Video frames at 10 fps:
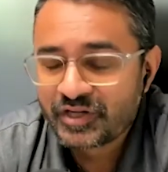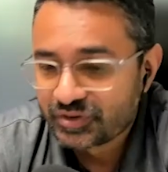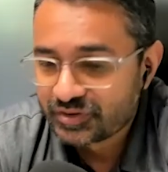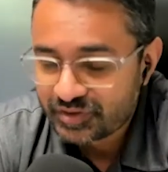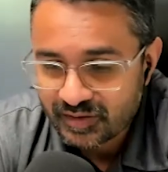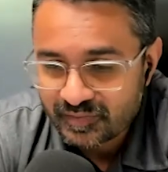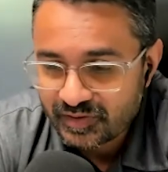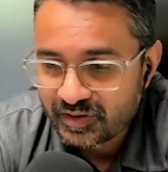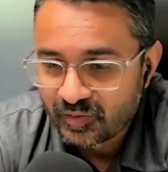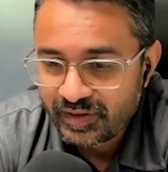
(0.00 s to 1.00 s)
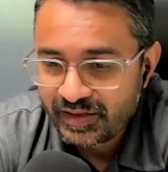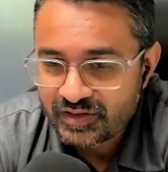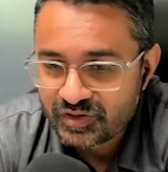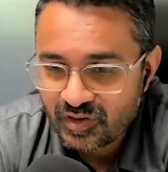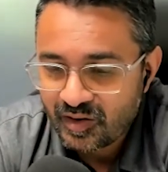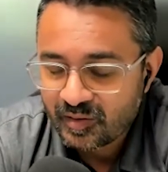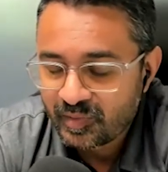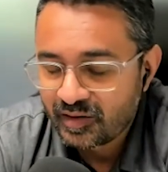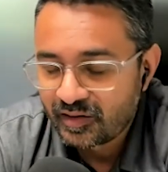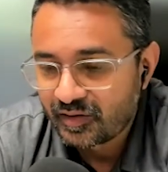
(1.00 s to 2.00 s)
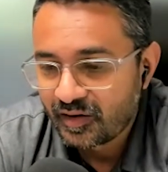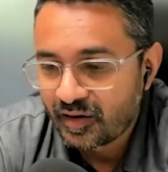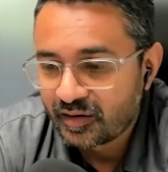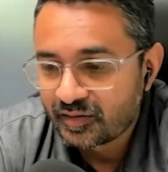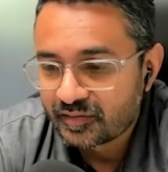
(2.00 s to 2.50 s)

term, we need to talk about our